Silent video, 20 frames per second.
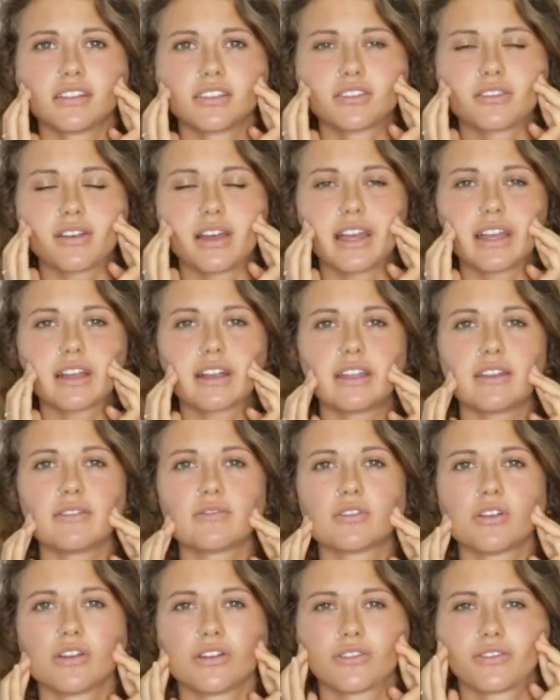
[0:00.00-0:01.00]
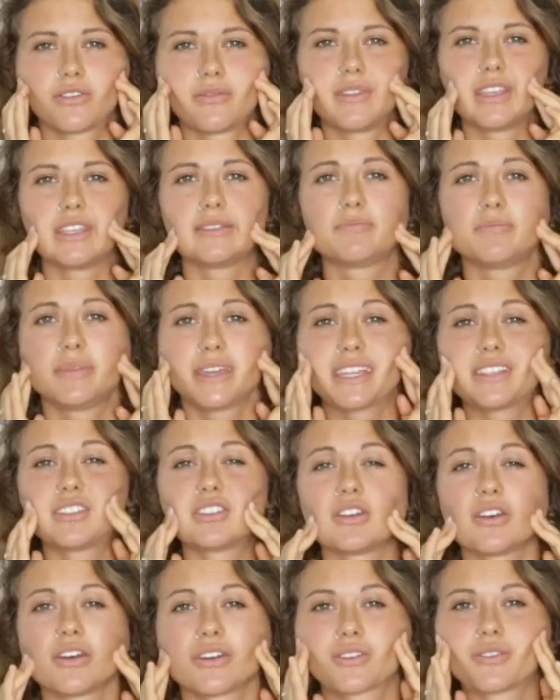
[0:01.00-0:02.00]
So I kind of go from these big
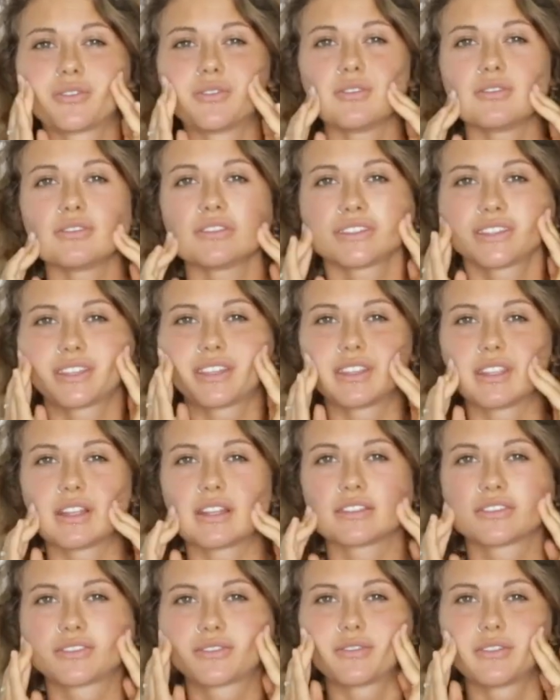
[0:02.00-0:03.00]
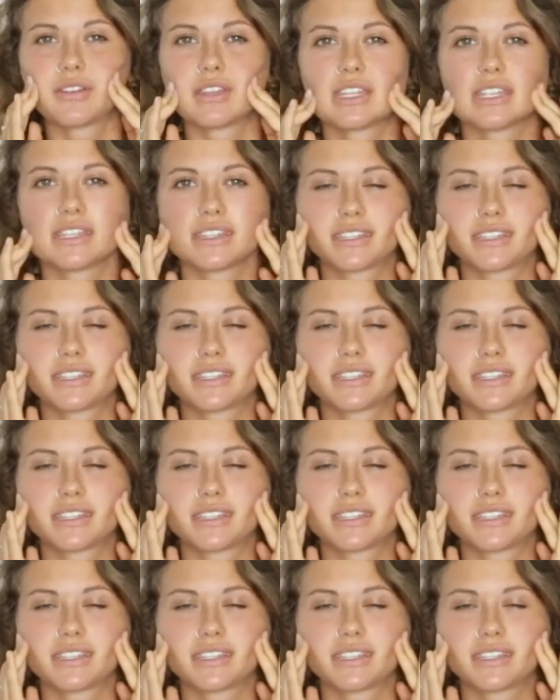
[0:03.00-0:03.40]
circles that I was doing